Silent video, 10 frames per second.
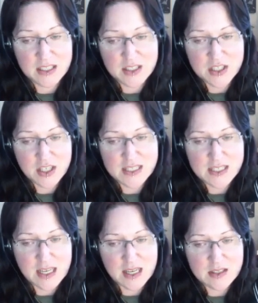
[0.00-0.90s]
The giant
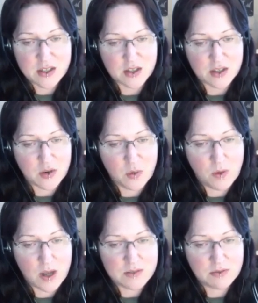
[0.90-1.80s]
asked her
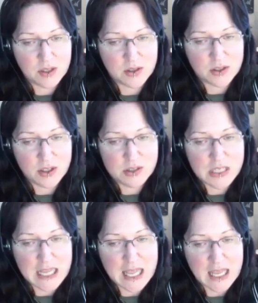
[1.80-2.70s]
what Fionn
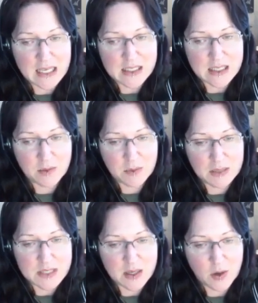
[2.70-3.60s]
usually ate when he
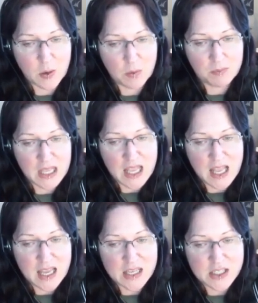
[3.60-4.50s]
was at home,
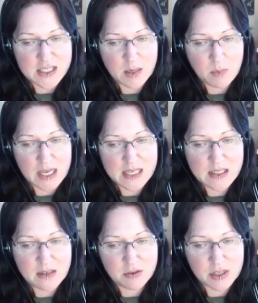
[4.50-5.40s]
and she said
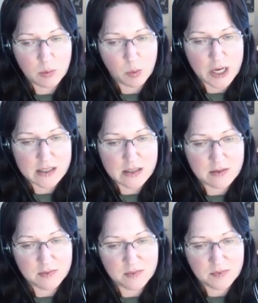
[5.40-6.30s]
plenty of griddle bread.
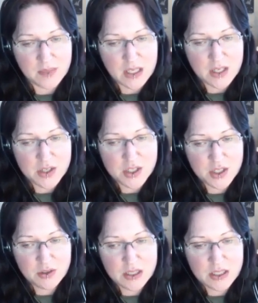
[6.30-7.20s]
She
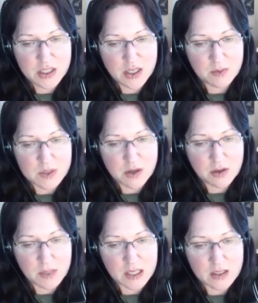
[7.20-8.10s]
knew that the giant was
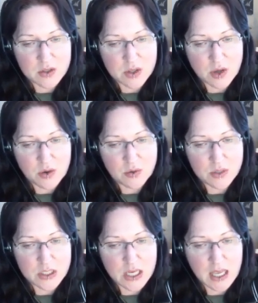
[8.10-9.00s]
coming, so
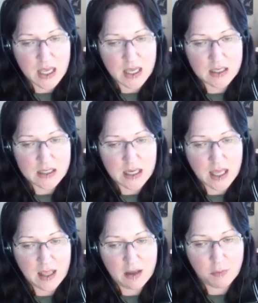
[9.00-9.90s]
she had a
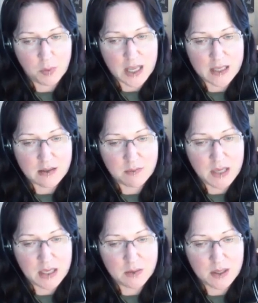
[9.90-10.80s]
cake of bread
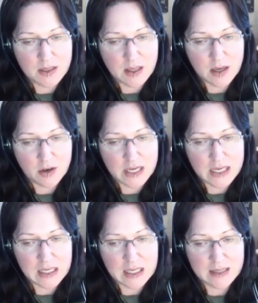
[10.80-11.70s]
made with a
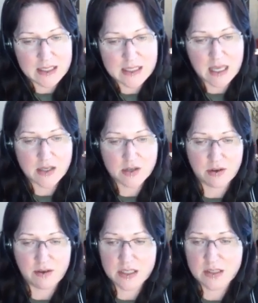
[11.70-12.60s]
griddle in the centre
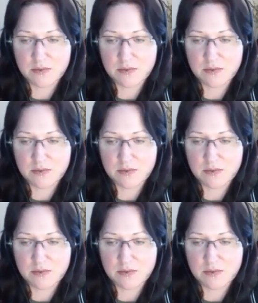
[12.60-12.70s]
of it.